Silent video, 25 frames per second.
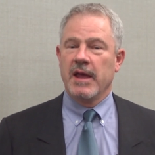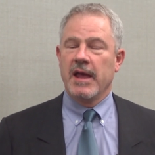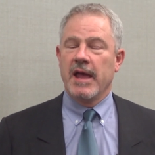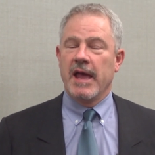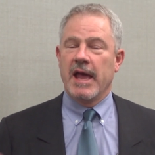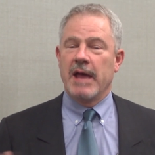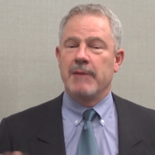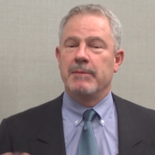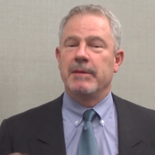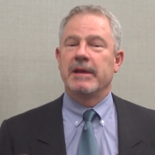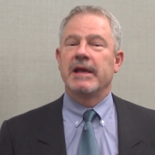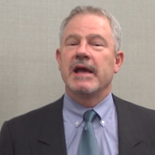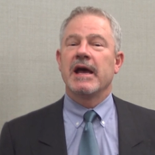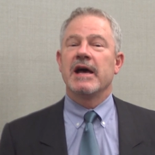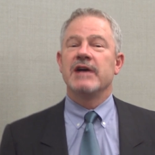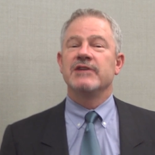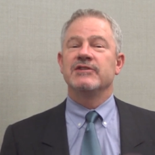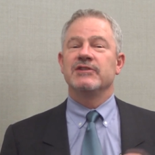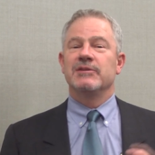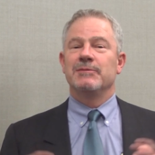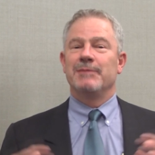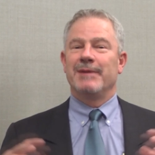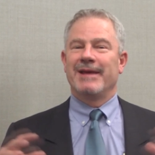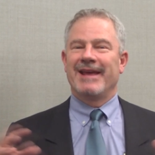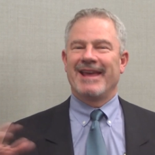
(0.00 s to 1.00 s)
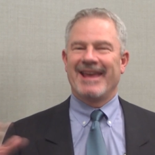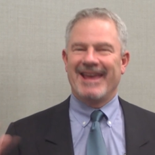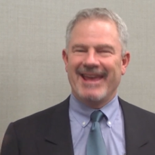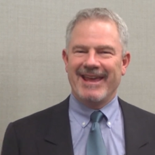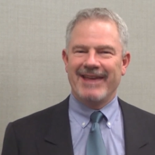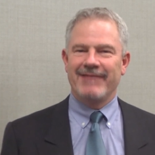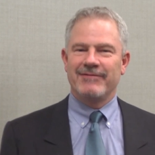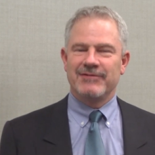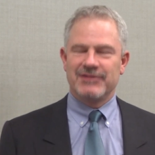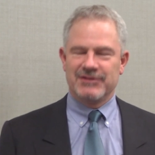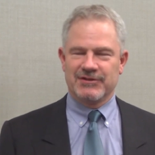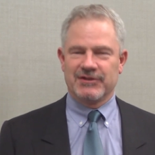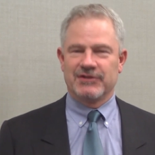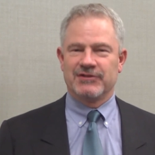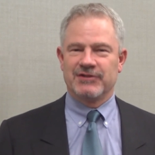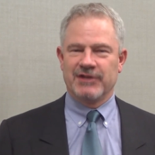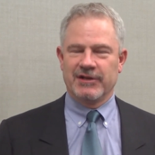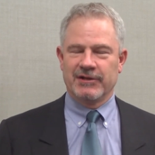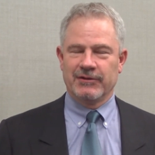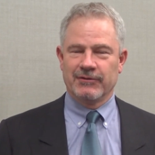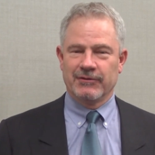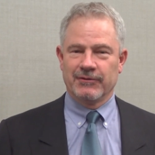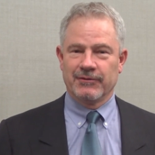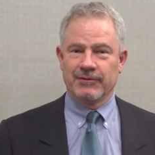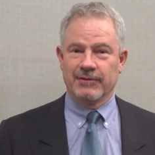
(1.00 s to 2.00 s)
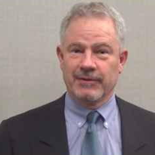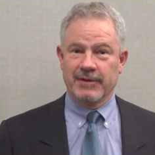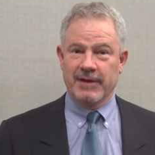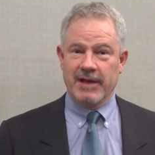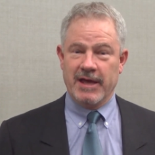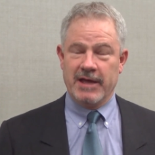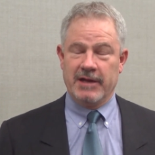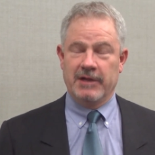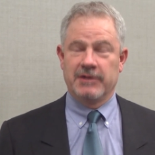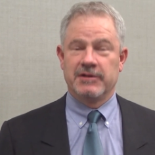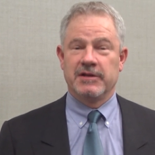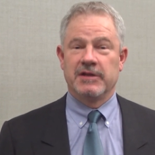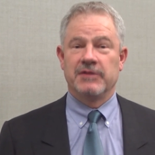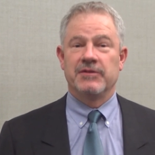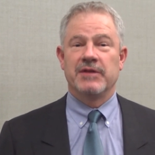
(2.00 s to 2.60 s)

And because it behaves as a single entity,